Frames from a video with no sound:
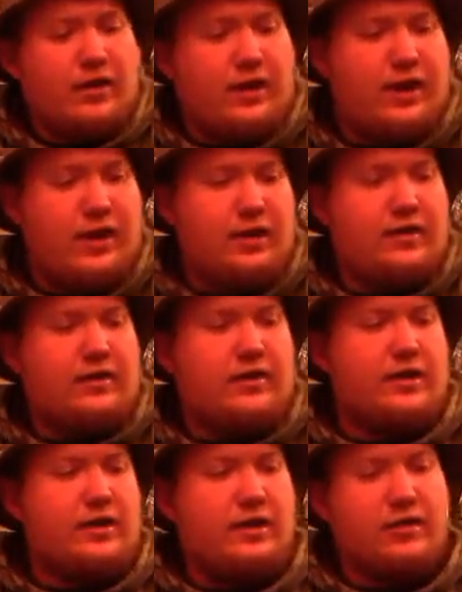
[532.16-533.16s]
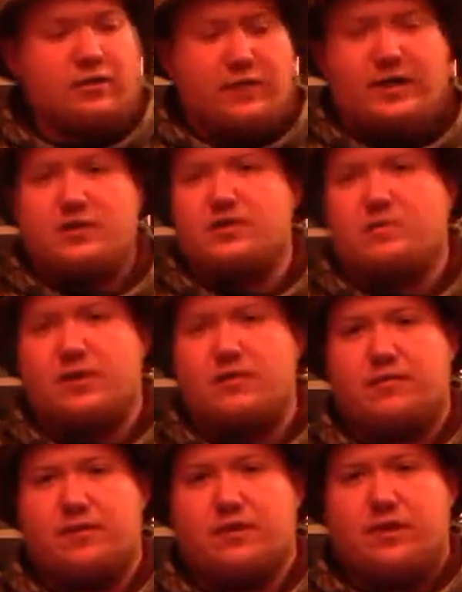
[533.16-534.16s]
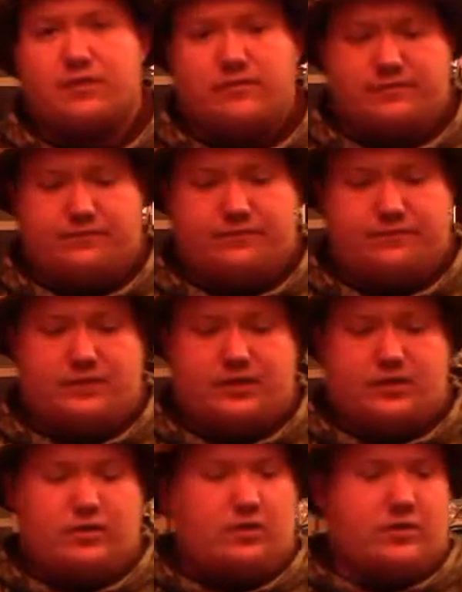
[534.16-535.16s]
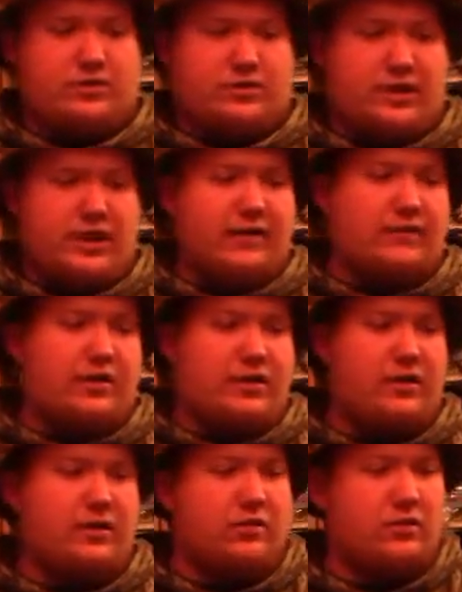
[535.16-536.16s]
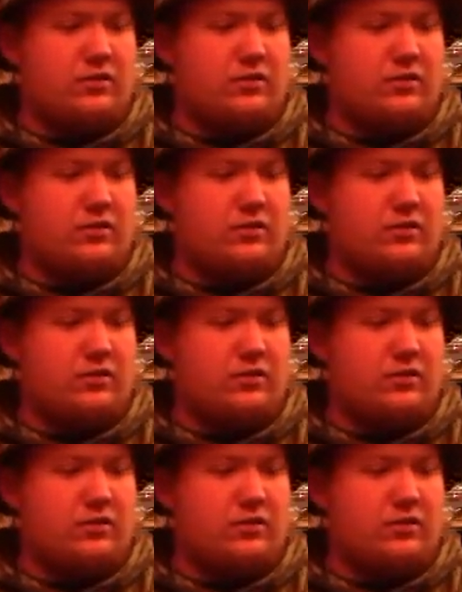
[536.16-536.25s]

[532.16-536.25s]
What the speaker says: and it color matches perfectly. So I have it here.